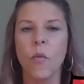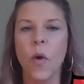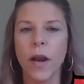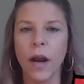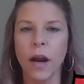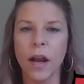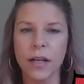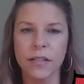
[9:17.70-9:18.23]
when
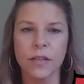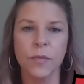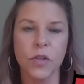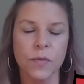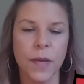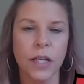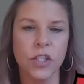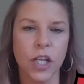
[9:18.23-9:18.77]
our
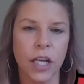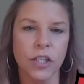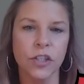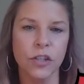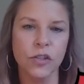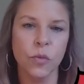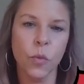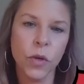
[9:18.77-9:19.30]
customers make
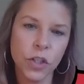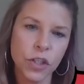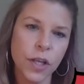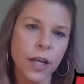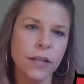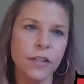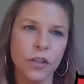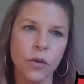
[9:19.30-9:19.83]
changes, which
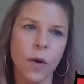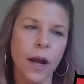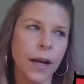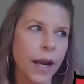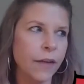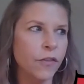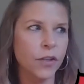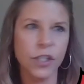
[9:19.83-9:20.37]
they do on
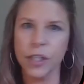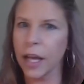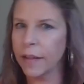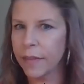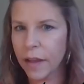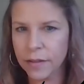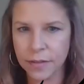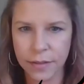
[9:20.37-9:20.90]
average
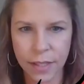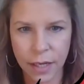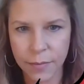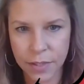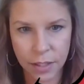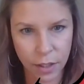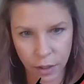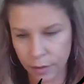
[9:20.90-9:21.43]
9,000
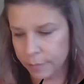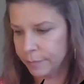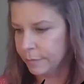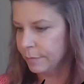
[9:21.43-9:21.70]
times a year.